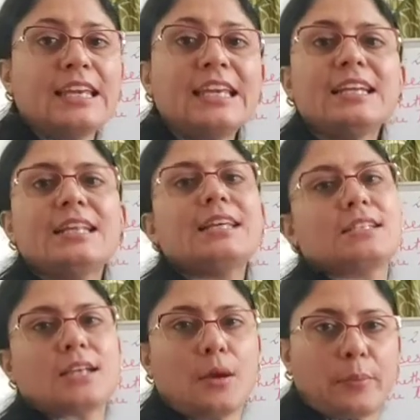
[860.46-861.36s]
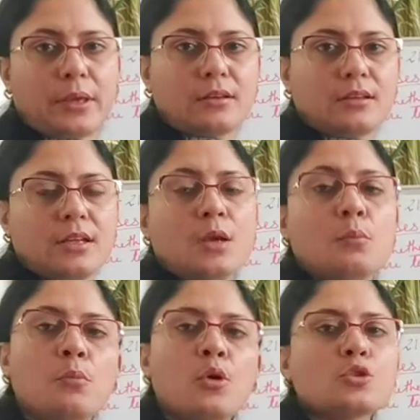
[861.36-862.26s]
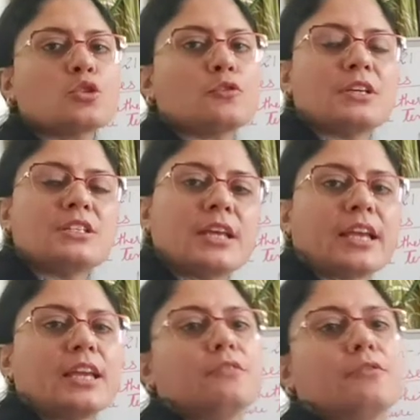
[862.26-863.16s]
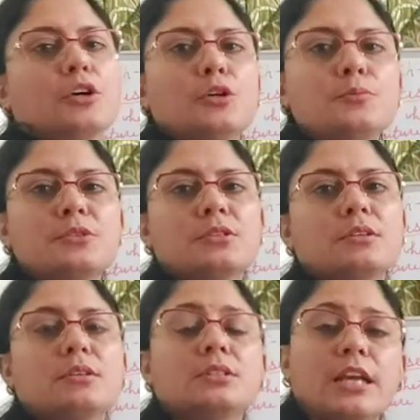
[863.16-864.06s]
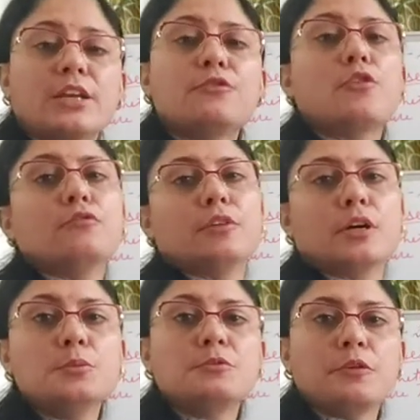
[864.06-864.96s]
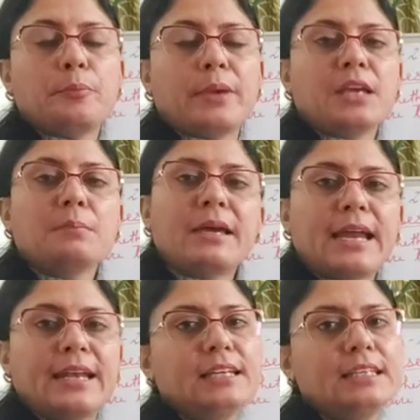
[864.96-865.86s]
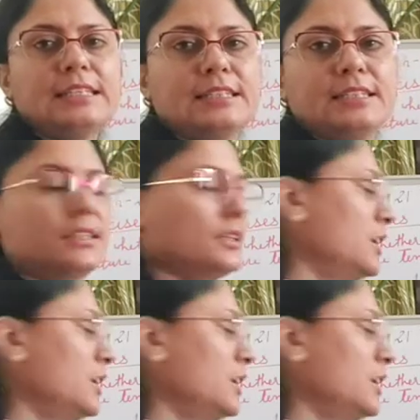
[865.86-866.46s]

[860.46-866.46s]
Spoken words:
ED is coming. Most of the second form verbs we make by adding ED.